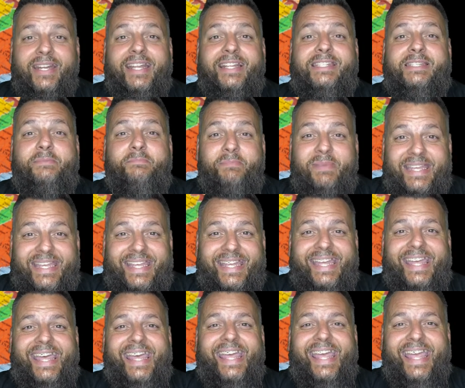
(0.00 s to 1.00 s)
It's
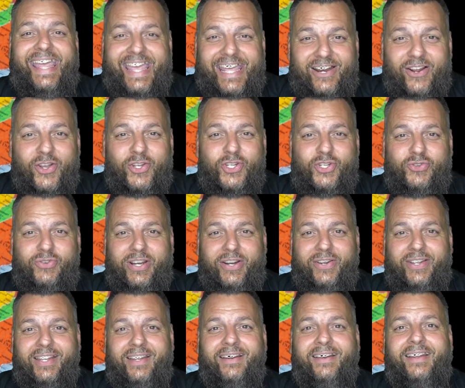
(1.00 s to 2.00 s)
me in
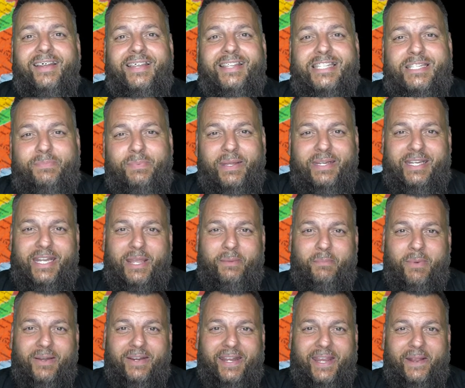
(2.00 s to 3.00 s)
Australia spending
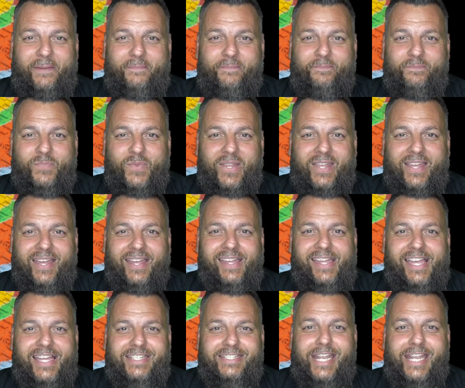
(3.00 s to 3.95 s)
money. Okay?